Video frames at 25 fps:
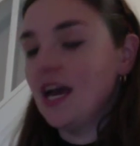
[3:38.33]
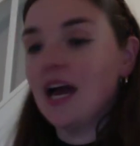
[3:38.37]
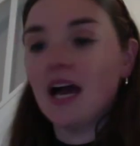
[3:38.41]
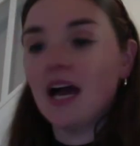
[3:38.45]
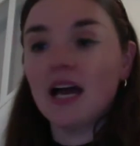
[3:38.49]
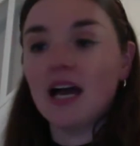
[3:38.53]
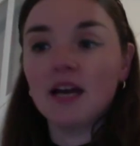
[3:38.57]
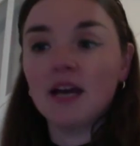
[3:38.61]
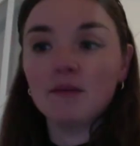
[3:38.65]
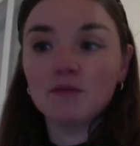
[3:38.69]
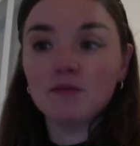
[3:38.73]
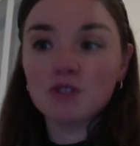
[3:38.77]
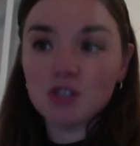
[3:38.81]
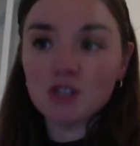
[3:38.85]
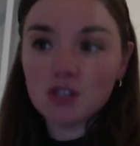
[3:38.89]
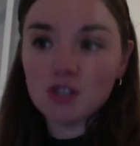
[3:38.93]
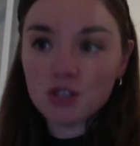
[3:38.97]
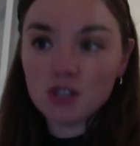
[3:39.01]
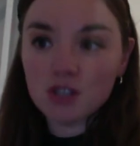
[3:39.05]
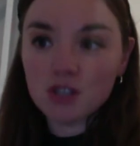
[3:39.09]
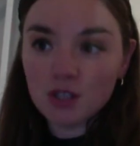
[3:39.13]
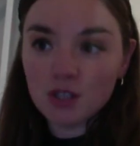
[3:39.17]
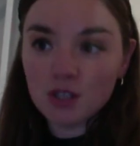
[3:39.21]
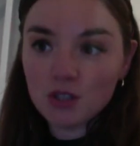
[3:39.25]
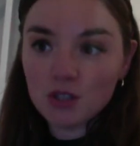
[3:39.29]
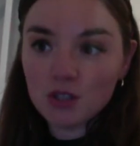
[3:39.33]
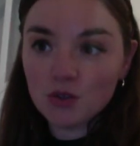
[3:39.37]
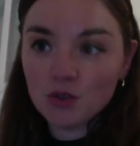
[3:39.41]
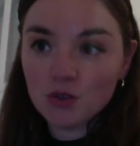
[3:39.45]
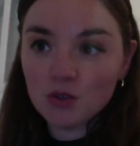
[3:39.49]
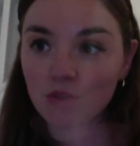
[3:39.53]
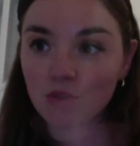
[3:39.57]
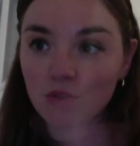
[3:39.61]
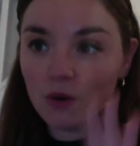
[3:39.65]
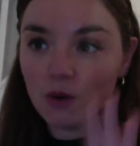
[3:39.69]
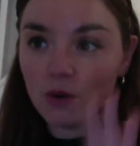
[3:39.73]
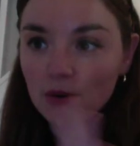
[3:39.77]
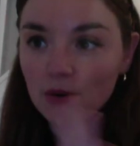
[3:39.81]
I'm just going to do a
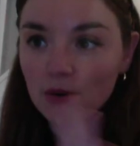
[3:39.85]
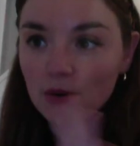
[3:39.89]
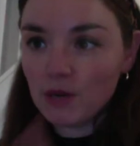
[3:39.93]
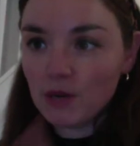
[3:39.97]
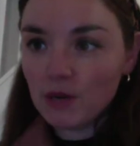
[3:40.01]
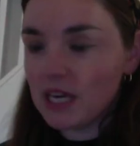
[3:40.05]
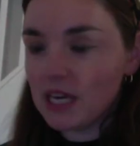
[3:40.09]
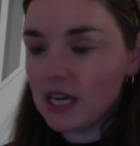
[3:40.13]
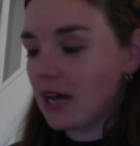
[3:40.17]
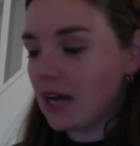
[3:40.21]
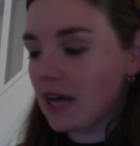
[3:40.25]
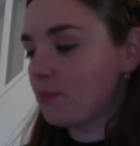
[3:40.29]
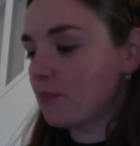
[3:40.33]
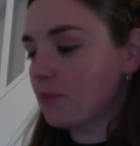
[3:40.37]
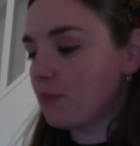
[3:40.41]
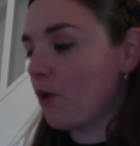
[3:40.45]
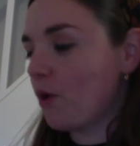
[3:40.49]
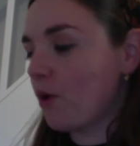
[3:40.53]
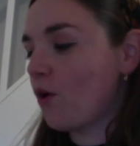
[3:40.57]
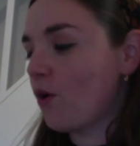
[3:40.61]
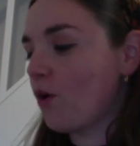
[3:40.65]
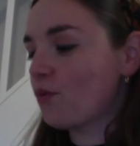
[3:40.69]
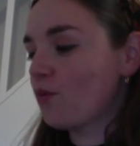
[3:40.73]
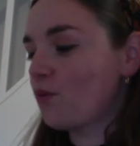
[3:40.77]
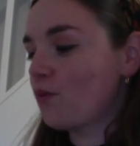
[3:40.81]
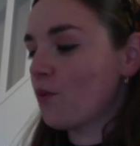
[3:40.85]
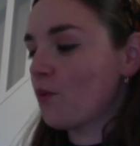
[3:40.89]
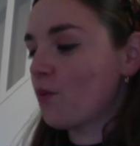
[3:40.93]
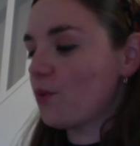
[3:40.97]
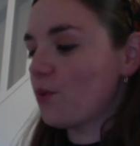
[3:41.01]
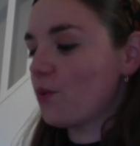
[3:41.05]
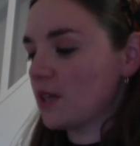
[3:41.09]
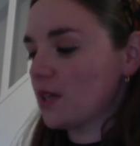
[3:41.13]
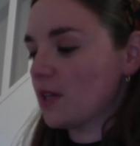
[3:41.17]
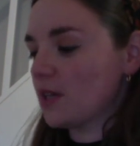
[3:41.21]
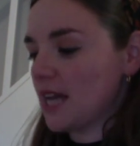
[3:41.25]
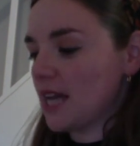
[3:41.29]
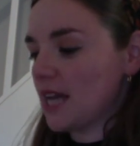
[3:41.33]
quick recap of
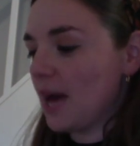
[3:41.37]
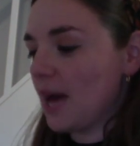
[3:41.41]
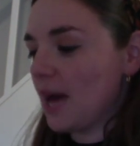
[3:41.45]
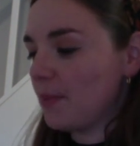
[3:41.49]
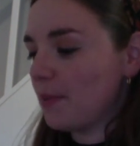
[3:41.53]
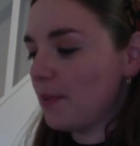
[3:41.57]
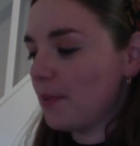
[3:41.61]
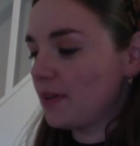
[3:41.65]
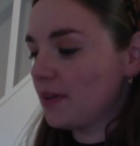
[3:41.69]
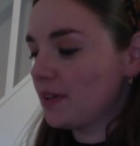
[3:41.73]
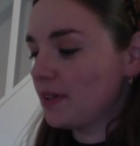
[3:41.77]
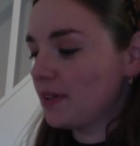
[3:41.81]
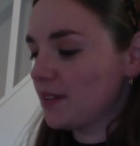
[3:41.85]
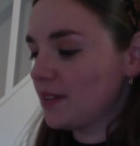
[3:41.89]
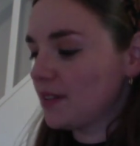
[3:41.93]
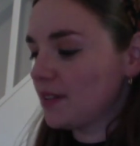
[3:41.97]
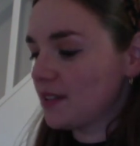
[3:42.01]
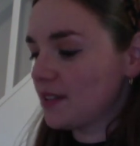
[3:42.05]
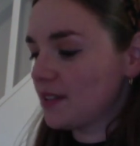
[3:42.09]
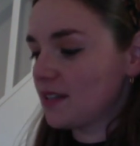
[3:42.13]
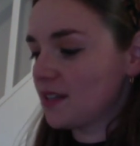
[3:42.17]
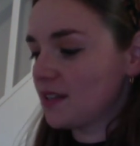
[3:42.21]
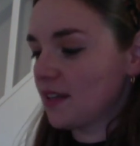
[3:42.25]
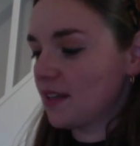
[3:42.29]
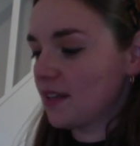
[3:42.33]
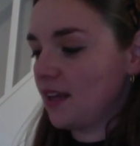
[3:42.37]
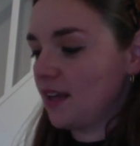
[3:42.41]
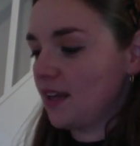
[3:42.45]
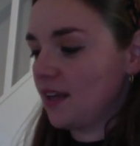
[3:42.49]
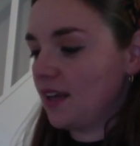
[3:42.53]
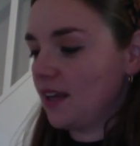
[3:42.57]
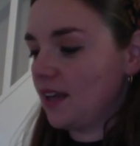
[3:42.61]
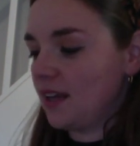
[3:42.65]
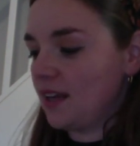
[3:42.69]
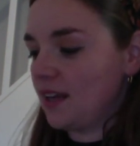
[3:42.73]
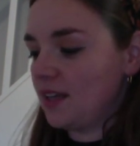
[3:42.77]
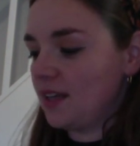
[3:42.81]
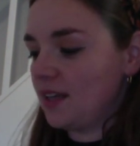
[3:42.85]
what happened
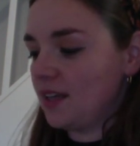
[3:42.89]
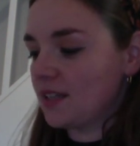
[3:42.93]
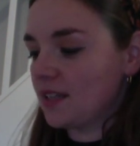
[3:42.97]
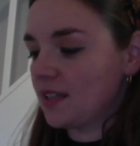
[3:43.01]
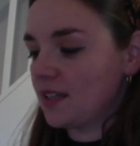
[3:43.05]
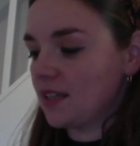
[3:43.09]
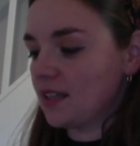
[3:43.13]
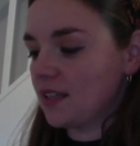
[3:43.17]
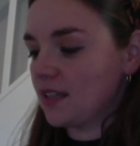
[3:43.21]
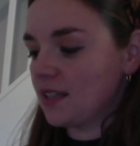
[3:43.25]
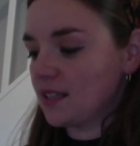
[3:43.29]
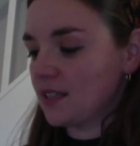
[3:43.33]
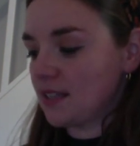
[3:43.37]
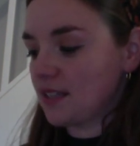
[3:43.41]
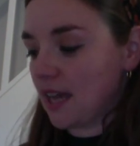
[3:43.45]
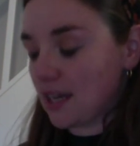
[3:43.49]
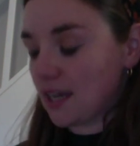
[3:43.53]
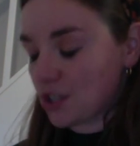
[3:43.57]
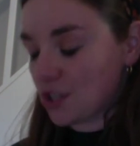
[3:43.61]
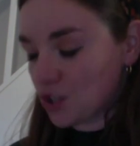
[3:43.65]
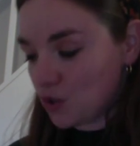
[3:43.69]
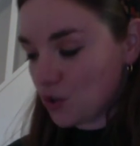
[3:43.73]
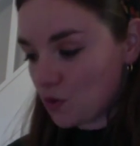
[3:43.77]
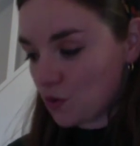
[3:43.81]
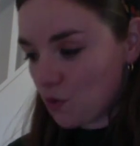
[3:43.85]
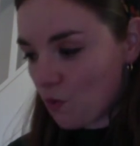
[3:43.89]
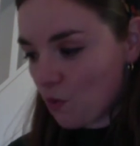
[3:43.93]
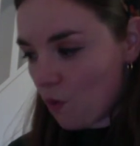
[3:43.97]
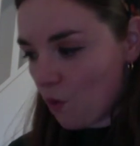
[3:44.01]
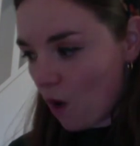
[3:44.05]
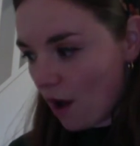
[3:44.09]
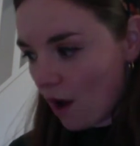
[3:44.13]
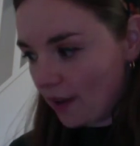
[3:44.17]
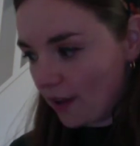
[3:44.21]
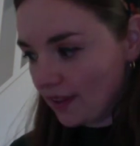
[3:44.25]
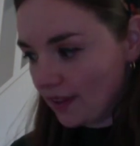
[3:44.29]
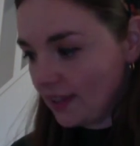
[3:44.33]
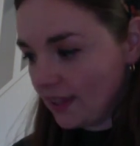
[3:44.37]
in section
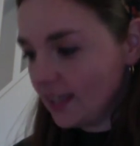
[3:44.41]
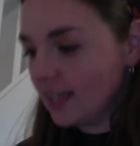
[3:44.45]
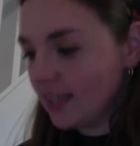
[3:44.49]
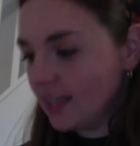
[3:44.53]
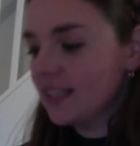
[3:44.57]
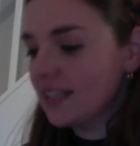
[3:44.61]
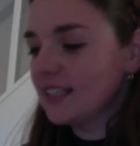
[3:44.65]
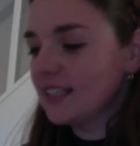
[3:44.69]
1.